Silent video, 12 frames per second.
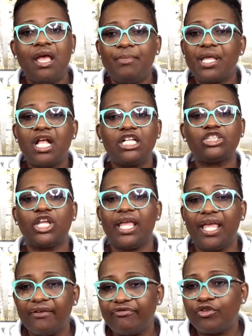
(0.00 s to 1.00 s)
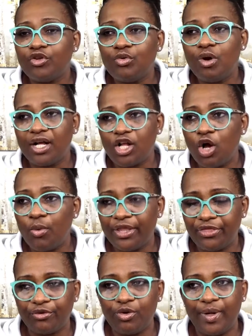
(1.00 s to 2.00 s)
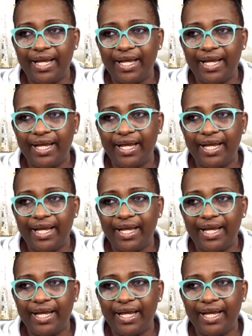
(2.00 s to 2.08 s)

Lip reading: Because if you are going through